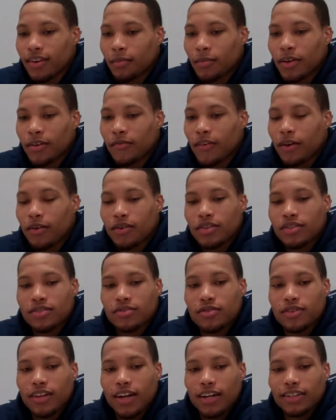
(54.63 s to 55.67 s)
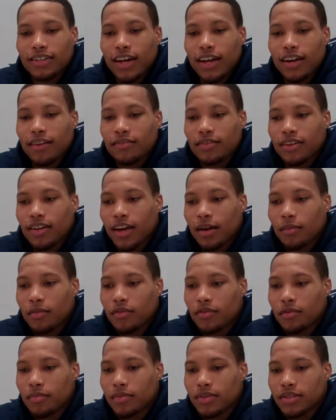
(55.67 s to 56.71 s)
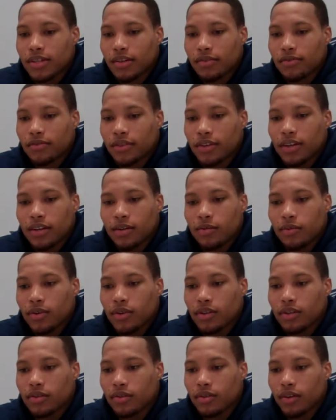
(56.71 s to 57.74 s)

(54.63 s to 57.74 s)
If I were to shoot it like that every game, it would be tough for anyone.